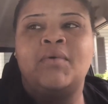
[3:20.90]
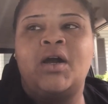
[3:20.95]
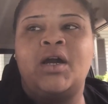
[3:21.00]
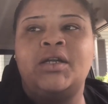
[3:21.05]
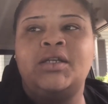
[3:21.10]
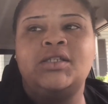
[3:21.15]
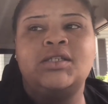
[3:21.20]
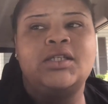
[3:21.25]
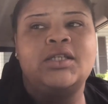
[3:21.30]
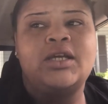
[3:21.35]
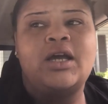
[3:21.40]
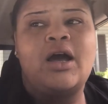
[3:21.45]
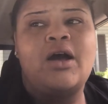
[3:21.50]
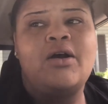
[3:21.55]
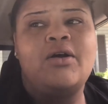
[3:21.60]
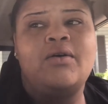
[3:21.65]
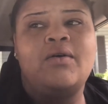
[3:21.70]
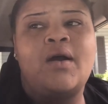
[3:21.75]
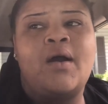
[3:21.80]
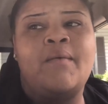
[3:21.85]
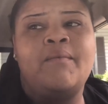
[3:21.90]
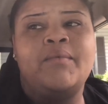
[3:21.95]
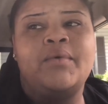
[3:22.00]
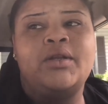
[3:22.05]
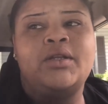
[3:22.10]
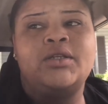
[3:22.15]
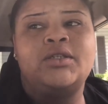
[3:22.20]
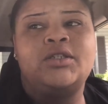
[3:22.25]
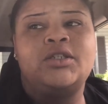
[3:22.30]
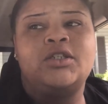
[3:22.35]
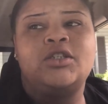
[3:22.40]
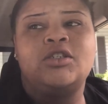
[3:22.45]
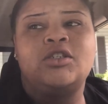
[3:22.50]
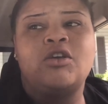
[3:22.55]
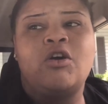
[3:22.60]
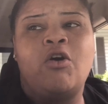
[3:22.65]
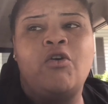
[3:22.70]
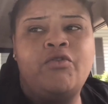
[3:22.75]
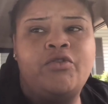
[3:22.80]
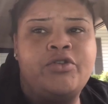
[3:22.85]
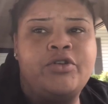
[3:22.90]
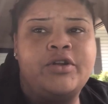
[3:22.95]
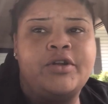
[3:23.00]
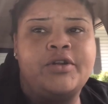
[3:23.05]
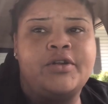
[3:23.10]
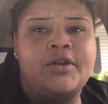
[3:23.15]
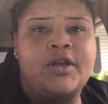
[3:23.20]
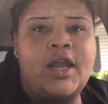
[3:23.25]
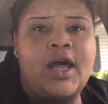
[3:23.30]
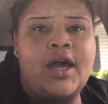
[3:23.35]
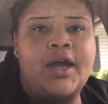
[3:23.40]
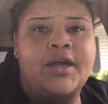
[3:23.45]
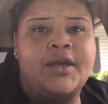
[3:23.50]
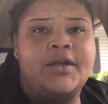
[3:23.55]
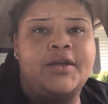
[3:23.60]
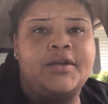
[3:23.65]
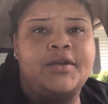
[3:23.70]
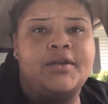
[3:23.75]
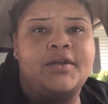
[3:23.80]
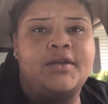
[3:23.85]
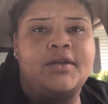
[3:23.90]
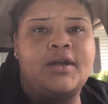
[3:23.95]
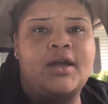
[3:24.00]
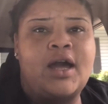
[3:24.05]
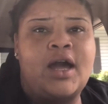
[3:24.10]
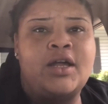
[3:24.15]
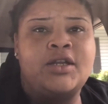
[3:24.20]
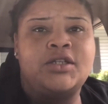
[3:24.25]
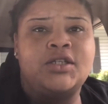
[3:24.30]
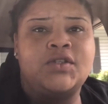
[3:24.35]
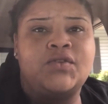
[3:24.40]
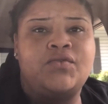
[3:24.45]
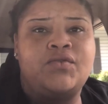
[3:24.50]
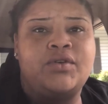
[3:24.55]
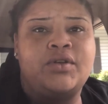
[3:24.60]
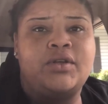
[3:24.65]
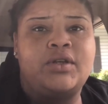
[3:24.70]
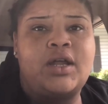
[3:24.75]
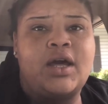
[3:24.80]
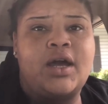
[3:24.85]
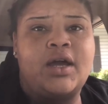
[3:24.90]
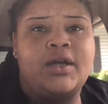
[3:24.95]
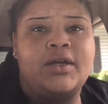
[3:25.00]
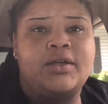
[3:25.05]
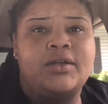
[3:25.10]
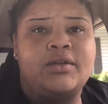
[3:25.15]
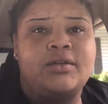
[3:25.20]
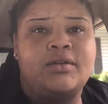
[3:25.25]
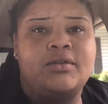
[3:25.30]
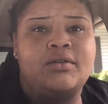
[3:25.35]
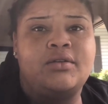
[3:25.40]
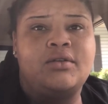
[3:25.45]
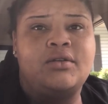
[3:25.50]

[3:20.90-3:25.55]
honestly, y'all, I'm really just over it. Like, I just feel like